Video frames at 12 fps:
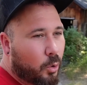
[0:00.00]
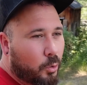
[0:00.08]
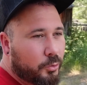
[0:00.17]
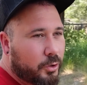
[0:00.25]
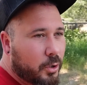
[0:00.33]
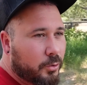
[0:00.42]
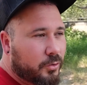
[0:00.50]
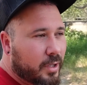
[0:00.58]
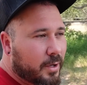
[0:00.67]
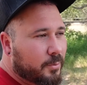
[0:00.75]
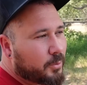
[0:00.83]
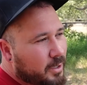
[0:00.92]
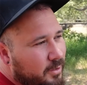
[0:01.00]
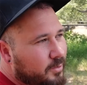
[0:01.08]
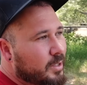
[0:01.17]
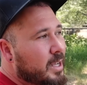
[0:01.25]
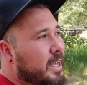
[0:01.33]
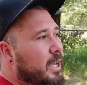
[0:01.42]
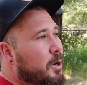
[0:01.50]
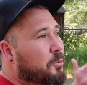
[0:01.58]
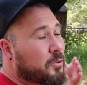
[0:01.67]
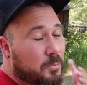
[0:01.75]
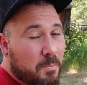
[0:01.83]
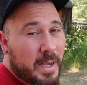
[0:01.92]
old ghost town. It
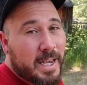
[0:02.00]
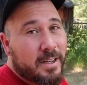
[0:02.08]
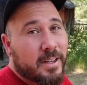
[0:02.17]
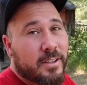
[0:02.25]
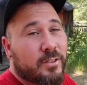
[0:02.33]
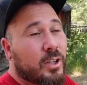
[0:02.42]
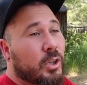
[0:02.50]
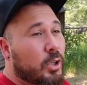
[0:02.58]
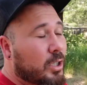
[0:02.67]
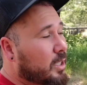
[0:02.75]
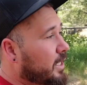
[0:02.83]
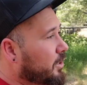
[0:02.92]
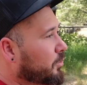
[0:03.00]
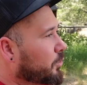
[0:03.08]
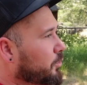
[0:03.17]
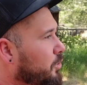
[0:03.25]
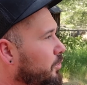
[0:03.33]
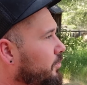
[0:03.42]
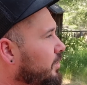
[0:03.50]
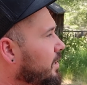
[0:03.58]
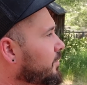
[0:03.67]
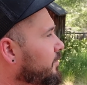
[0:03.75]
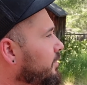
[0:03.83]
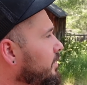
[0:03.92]
was made to look like an old ghost
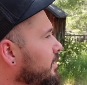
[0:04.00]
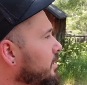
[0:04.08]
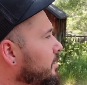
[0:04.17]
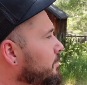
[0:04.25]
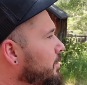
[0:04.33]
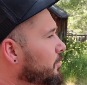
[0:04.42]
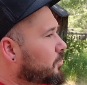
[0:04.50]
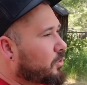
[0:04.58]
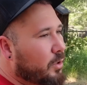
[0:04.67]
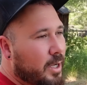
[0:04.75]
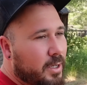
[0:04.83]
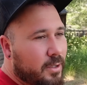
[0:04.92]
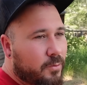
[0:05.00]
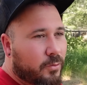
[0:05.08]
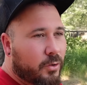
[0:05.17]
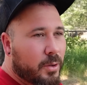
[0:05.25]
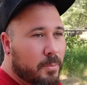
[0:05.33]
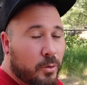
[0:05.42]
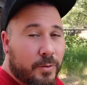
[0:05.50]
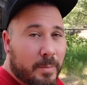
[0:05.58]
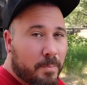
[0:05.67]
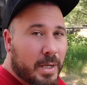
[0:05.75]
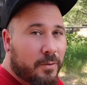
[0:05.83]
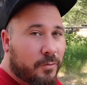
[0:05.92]
town, but it was created for the movie
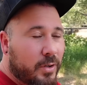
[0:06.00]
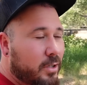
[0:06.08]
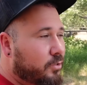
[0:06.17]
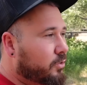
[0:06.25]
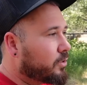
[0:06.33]
Big Fish.